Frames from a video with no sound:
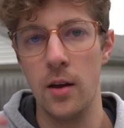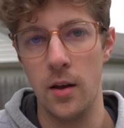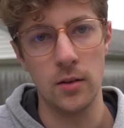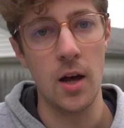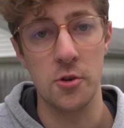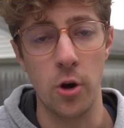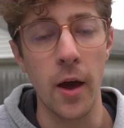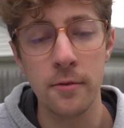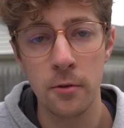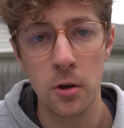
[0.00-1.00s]
Elantra
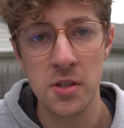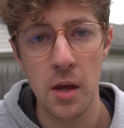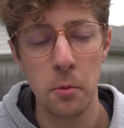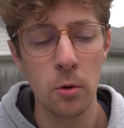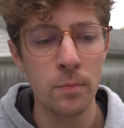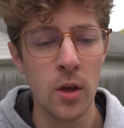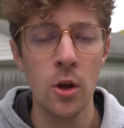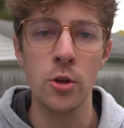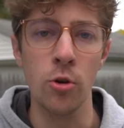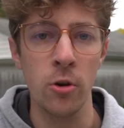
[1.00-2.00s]
N for example,
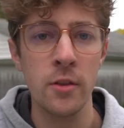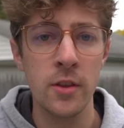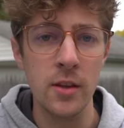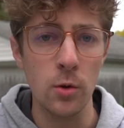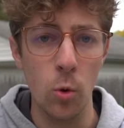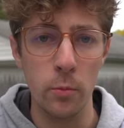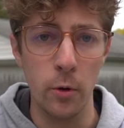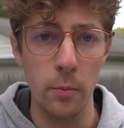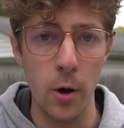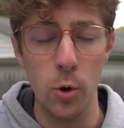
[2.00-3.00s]
you're in the
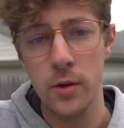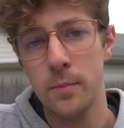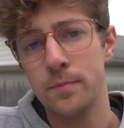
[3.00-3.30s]
normal mode.